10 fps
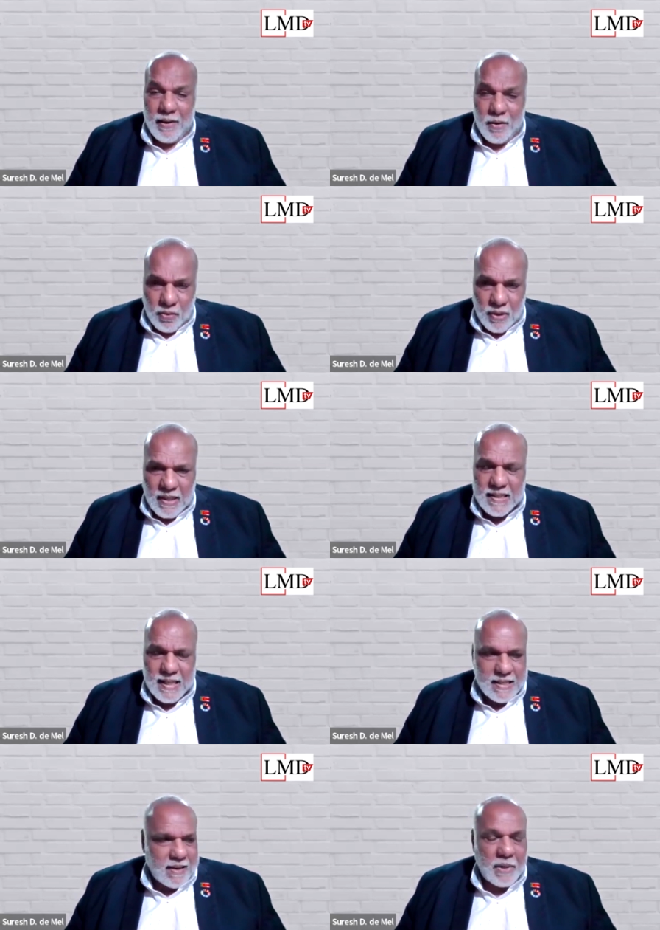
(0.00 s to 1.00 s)
I
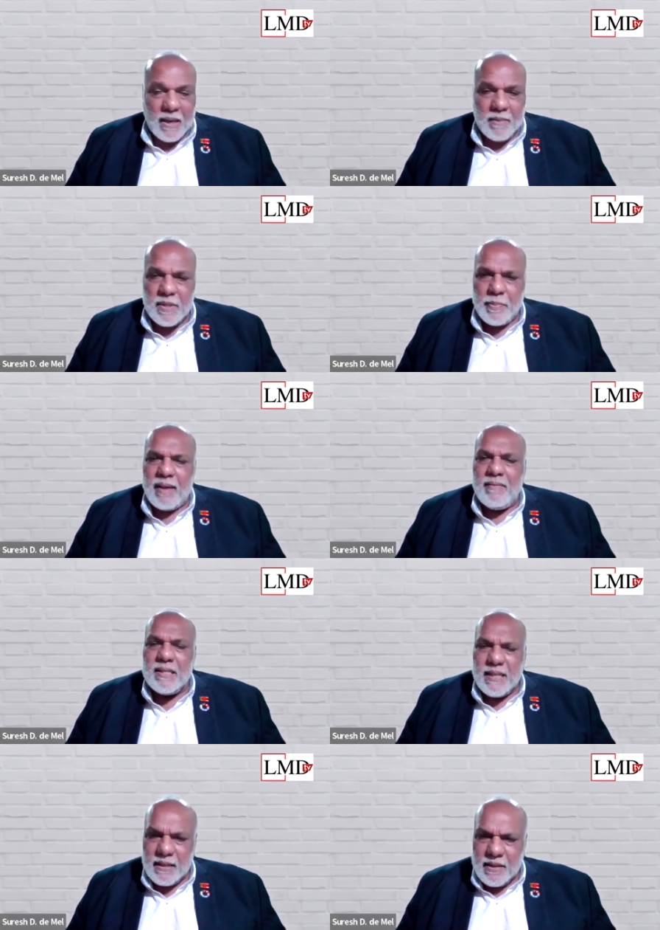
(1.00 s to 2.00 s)
notice that sometimes the
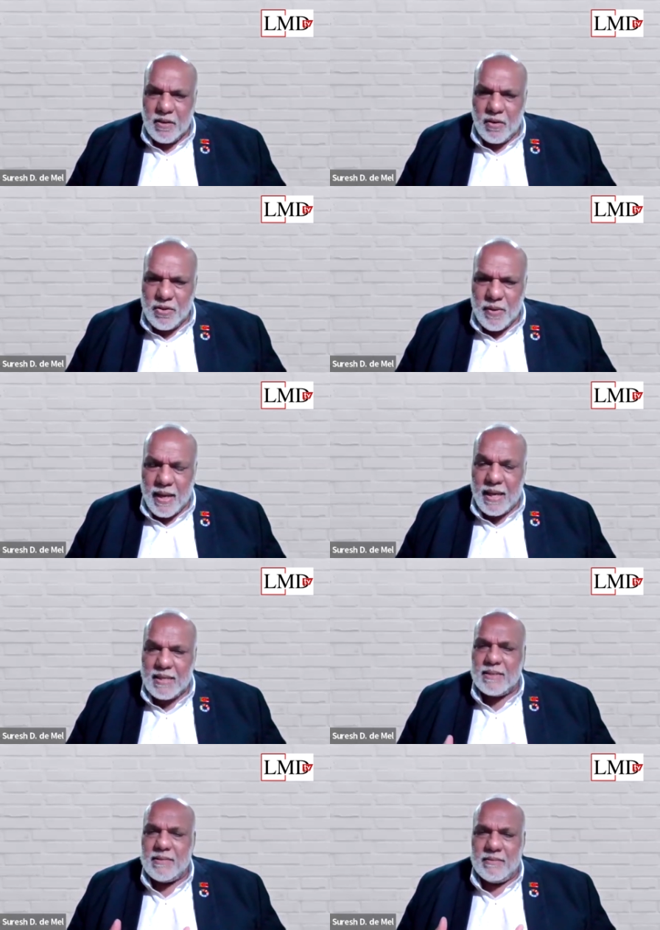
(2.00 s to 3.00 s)
private sector also
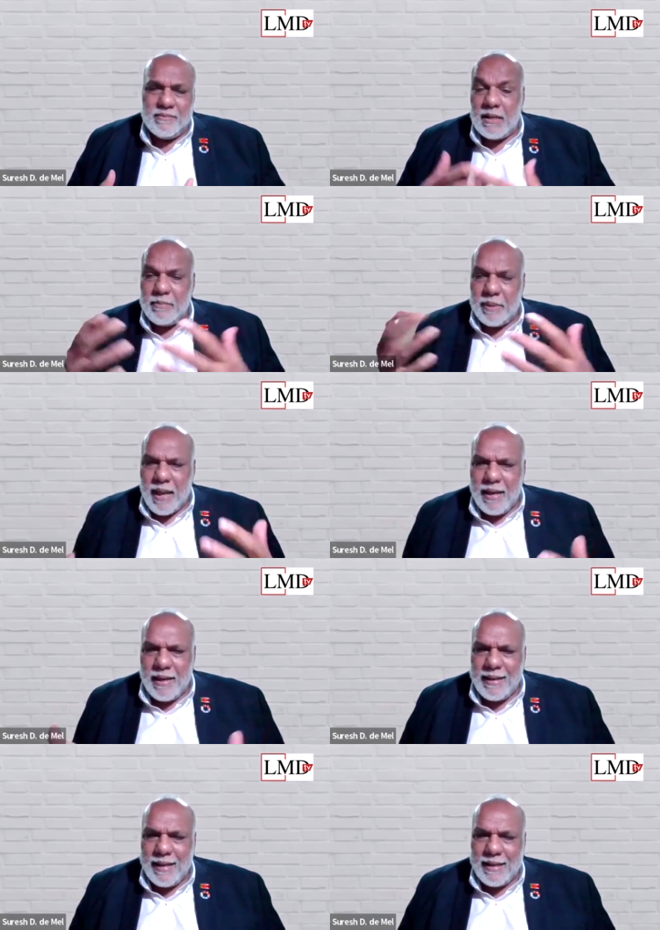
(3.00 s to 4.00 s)
has multiple
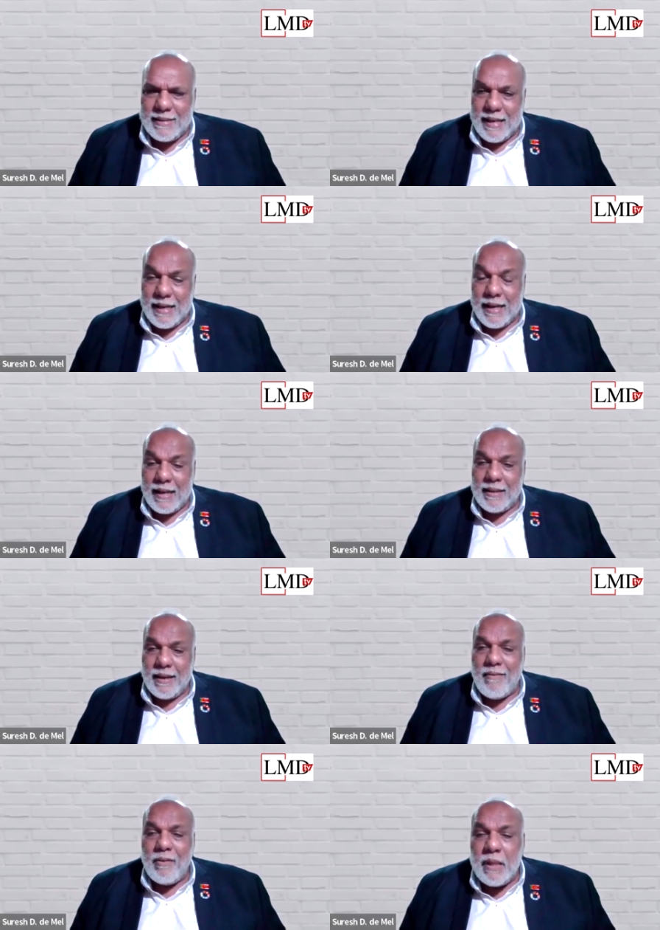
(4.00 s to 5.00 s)
ideas and
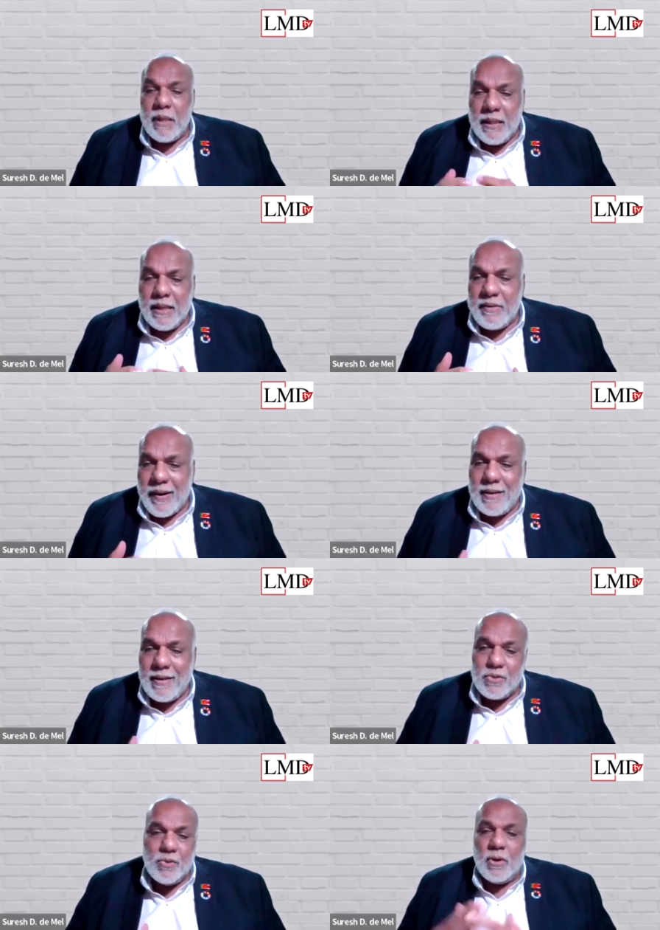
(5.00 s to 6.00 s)
the government then
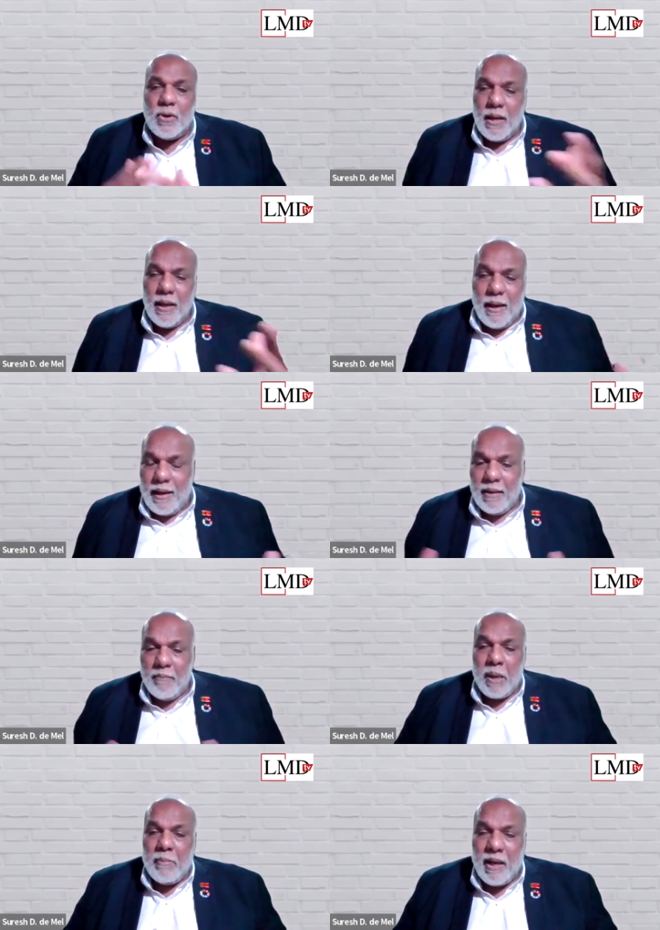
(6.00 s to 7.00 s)
tries to
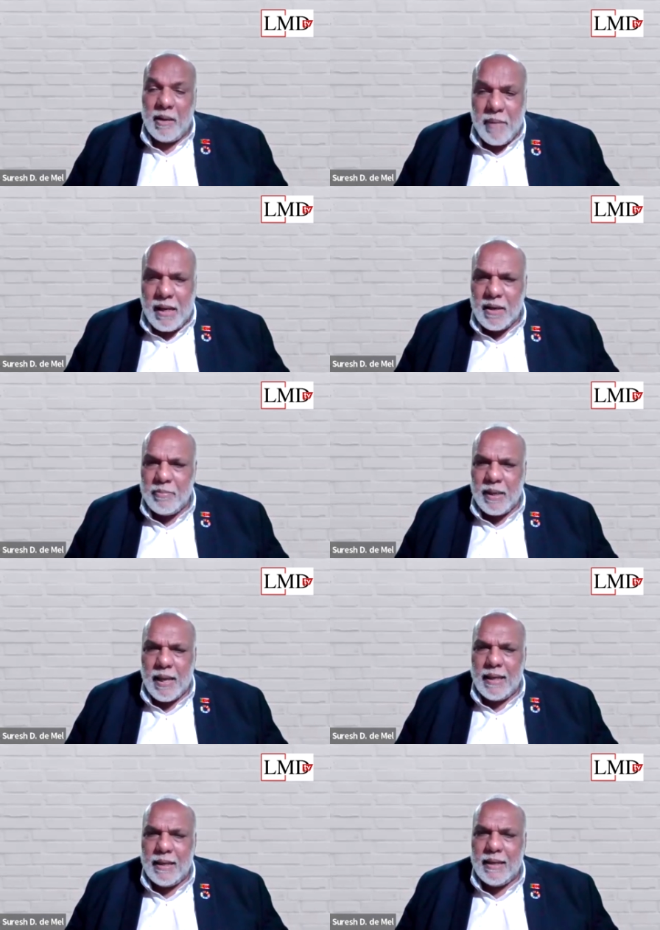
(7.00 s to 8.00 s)
implement
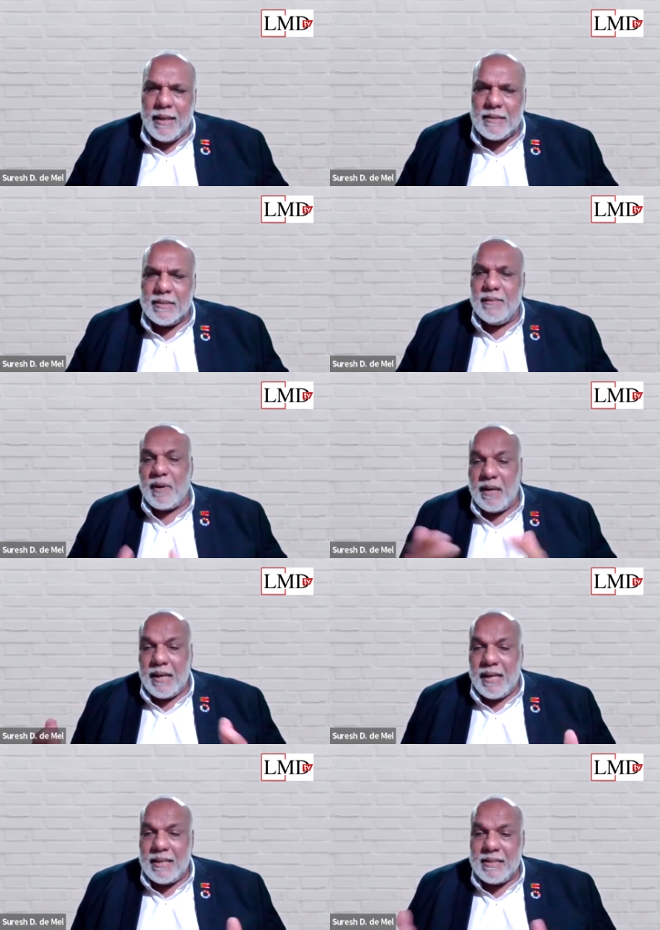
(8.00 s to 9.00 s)
multiple ideas,
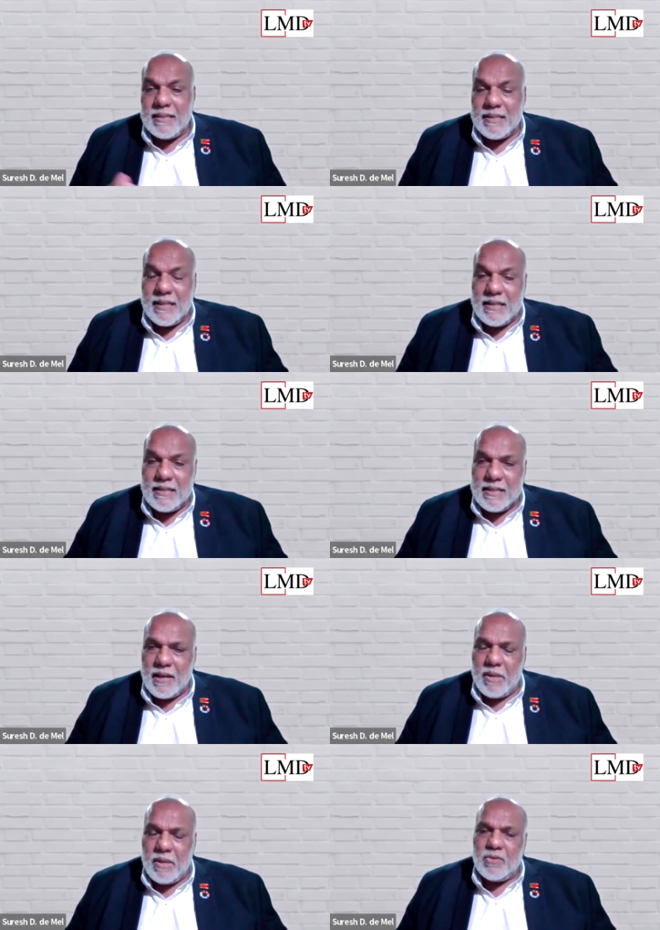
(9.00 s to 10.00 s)
different agencies.